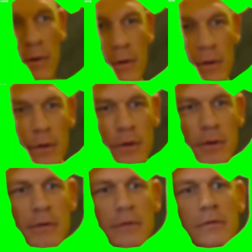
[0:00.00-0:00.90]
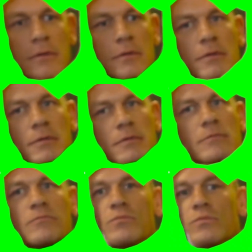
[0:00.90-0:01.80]

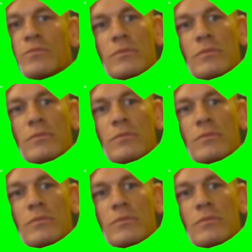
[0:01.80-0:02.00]
(no one is talking)